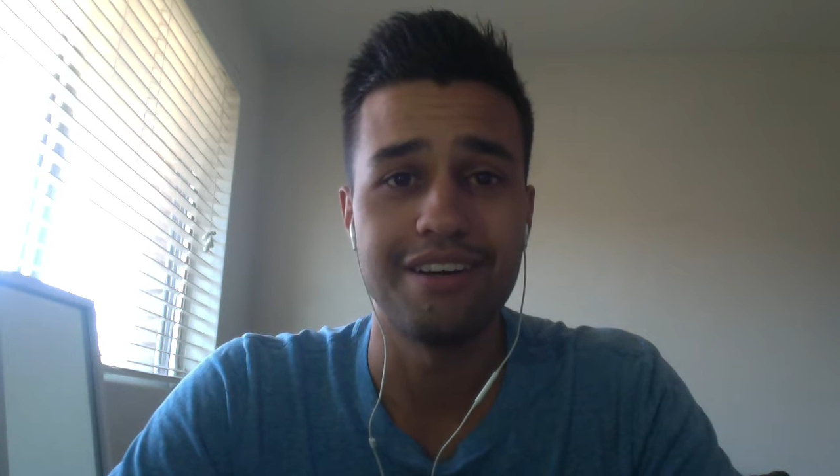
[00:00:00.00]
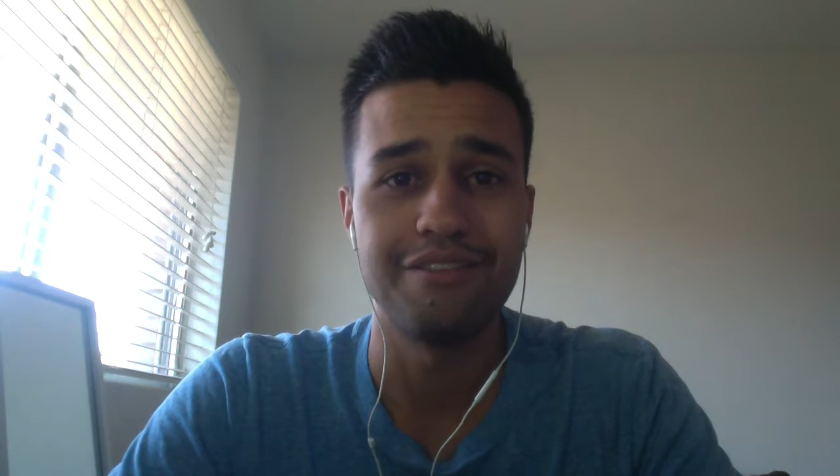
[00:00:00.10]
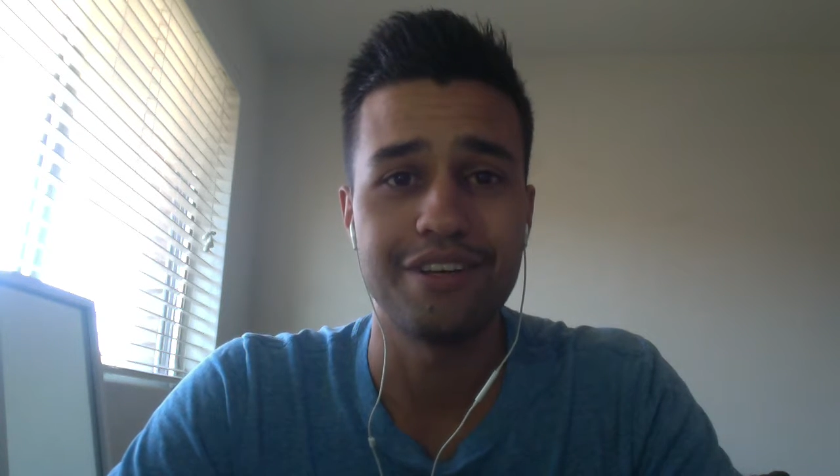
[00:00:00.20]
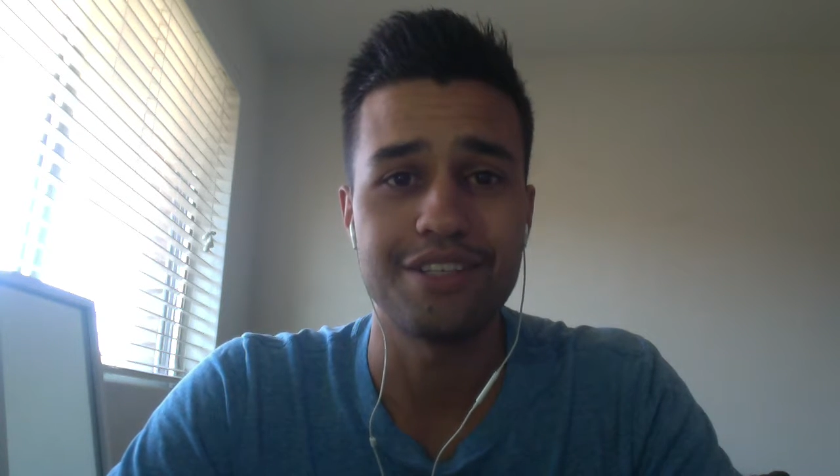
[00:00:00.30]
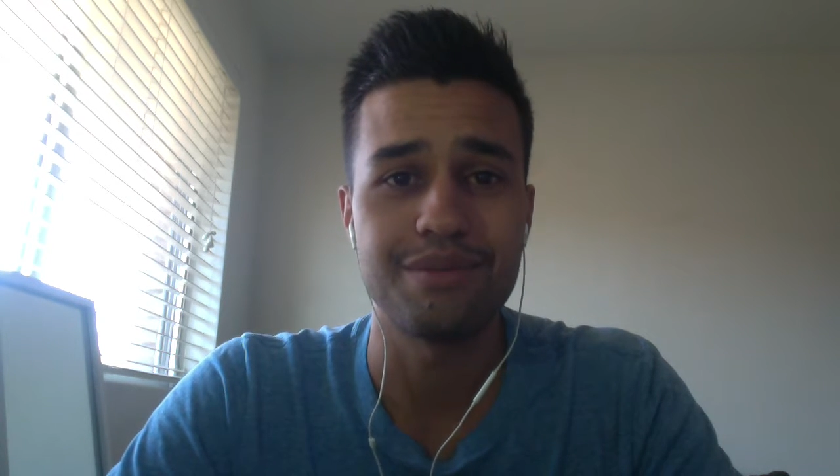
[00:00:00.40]

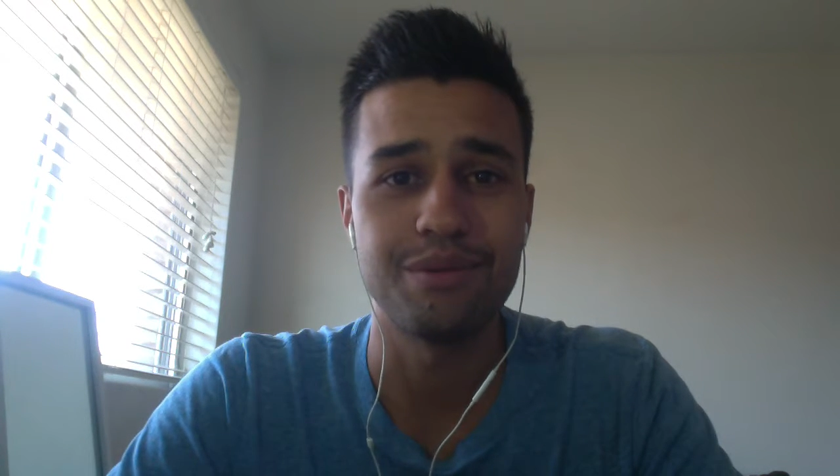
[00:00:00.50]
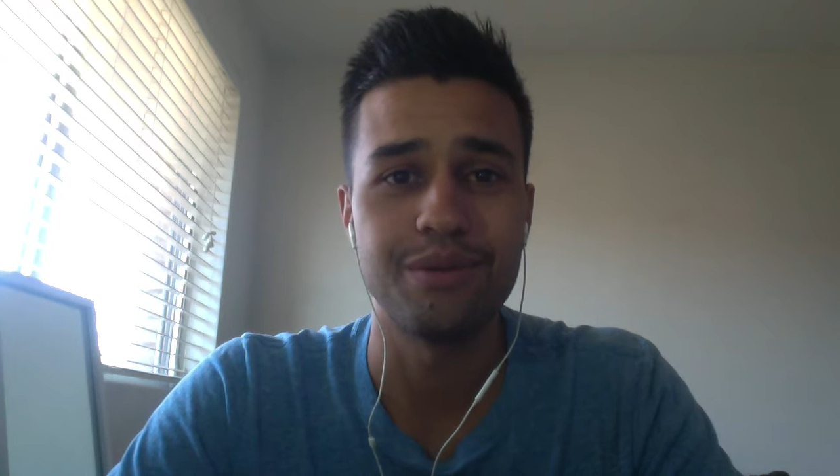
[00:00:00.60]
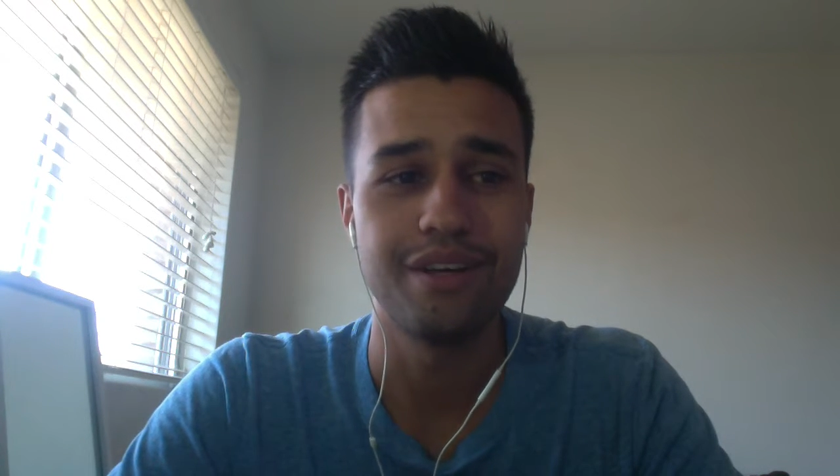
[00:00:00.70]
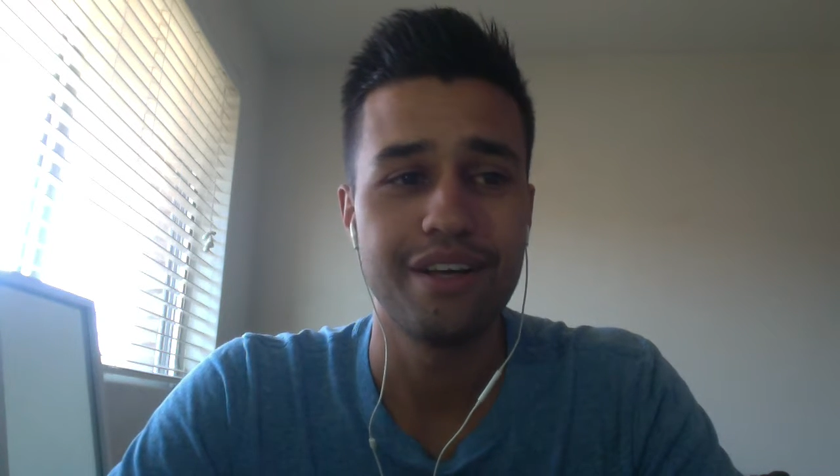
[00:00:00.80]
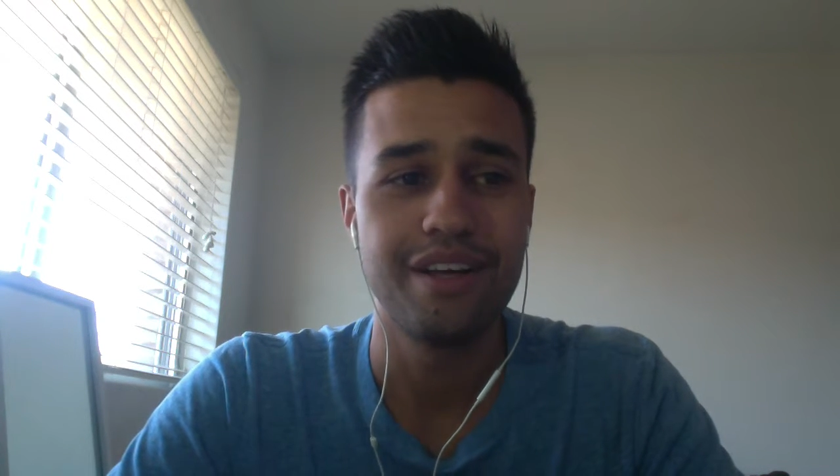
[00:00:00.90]

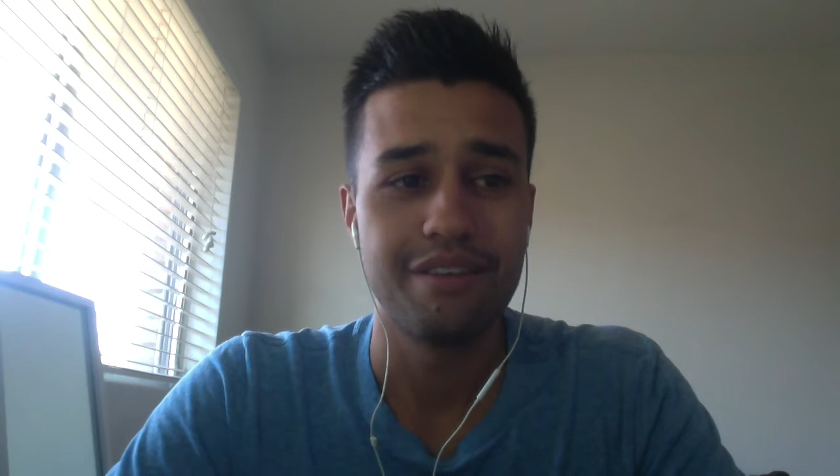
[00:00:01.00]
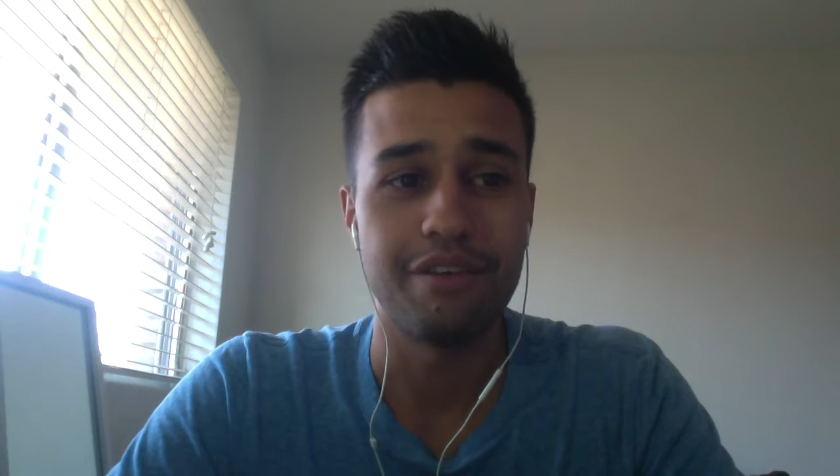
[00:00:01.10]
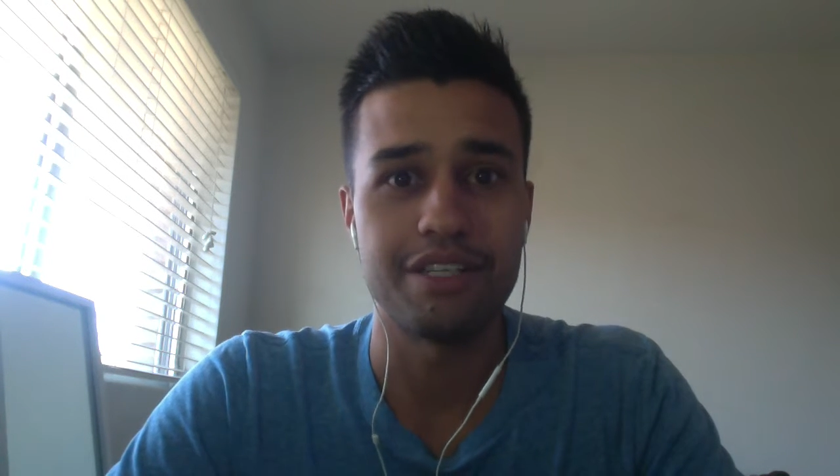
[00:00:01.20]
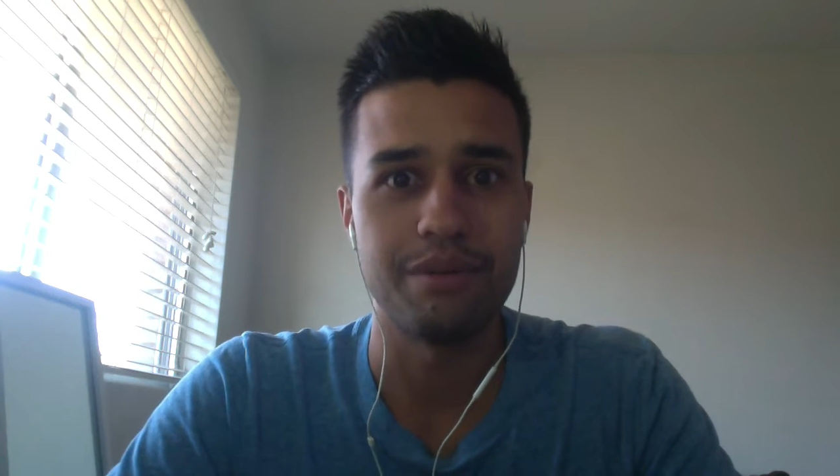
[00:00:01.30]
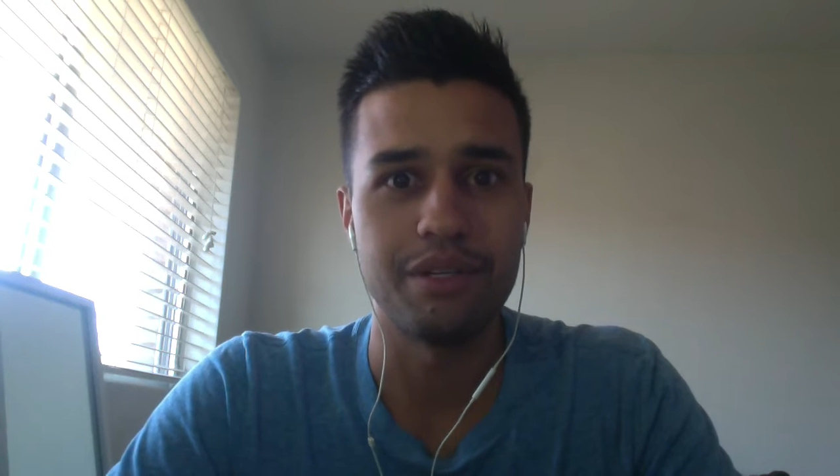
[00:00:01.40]

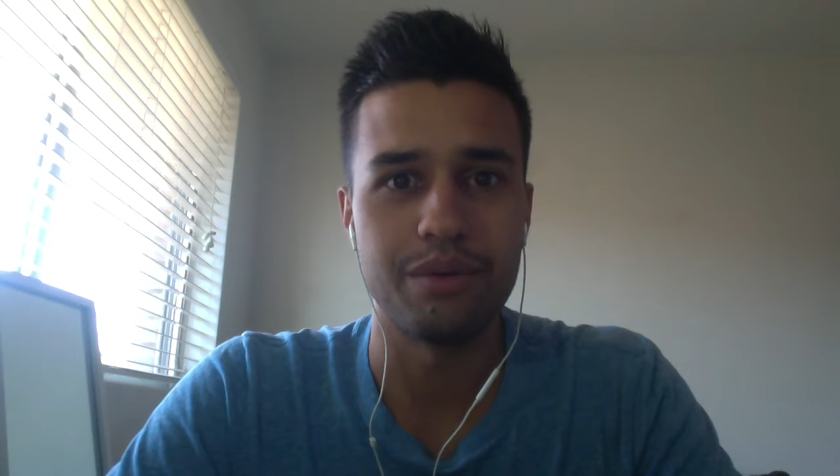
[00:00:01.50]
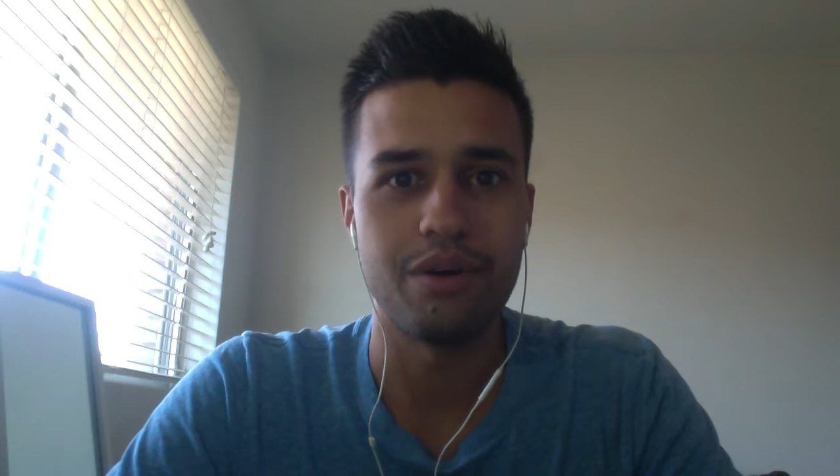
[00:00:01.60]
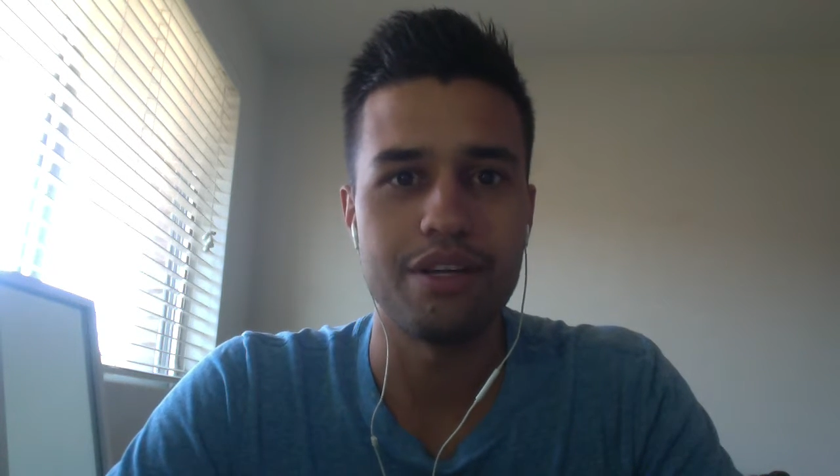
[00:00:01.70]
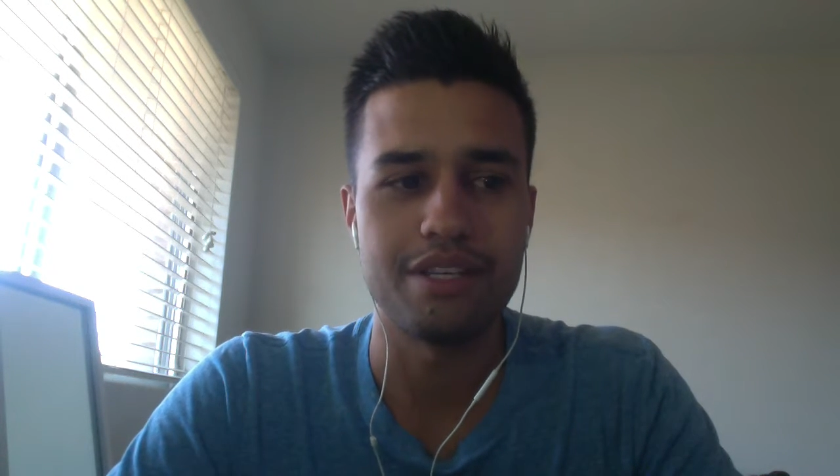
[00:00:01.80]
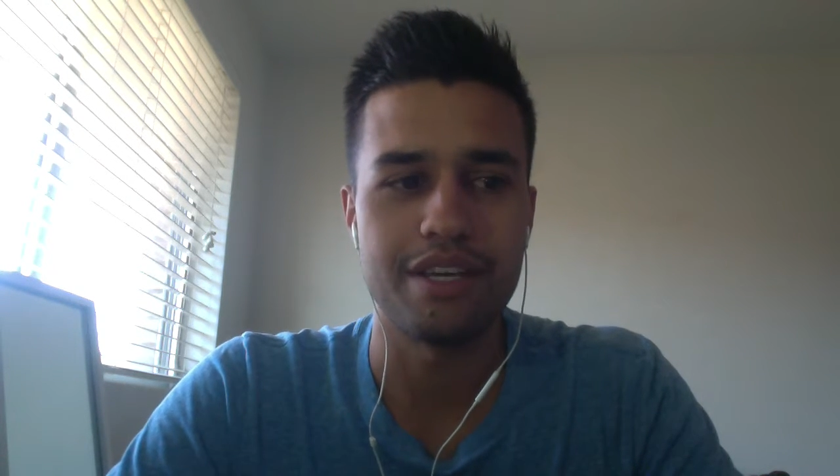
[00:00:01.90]
flexibility
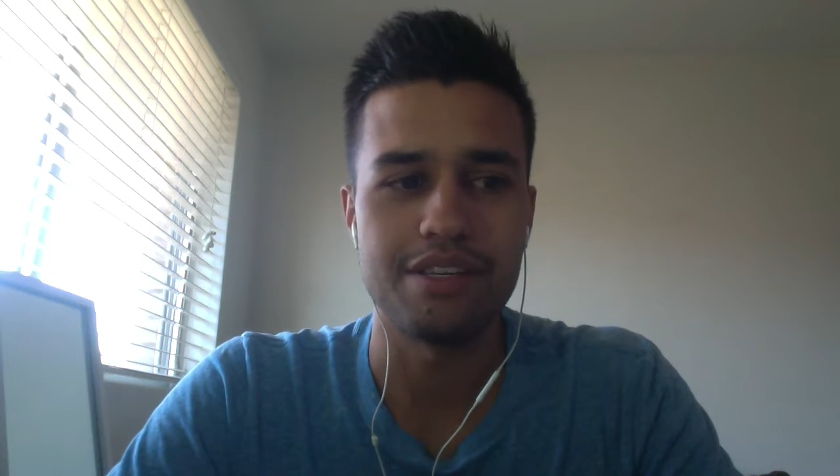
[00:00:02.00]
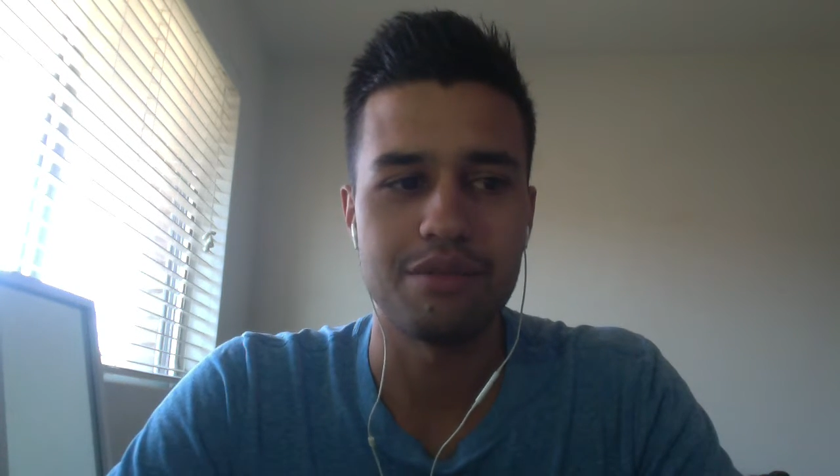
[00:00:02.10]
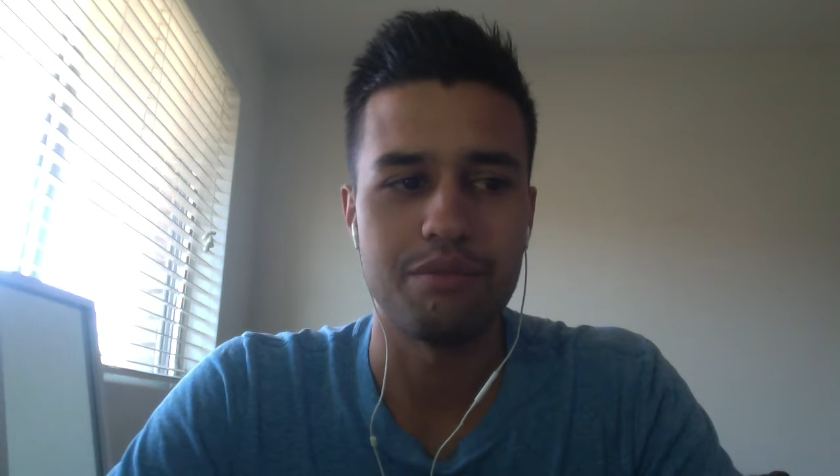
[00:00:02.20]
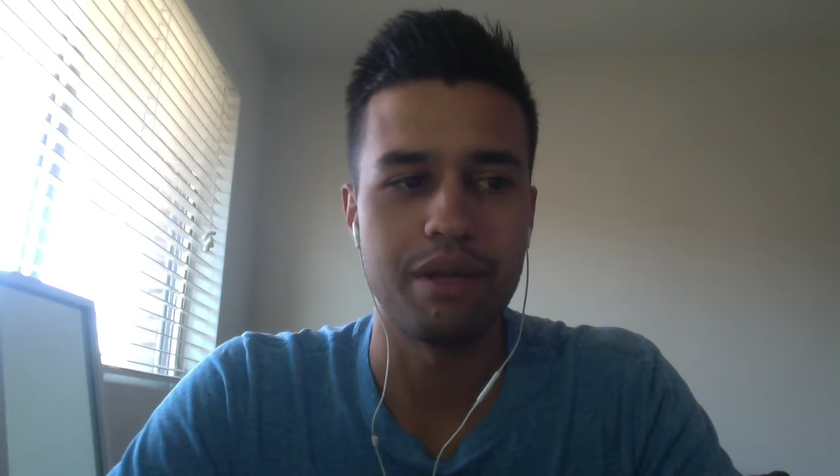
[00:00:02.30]
wise, yes,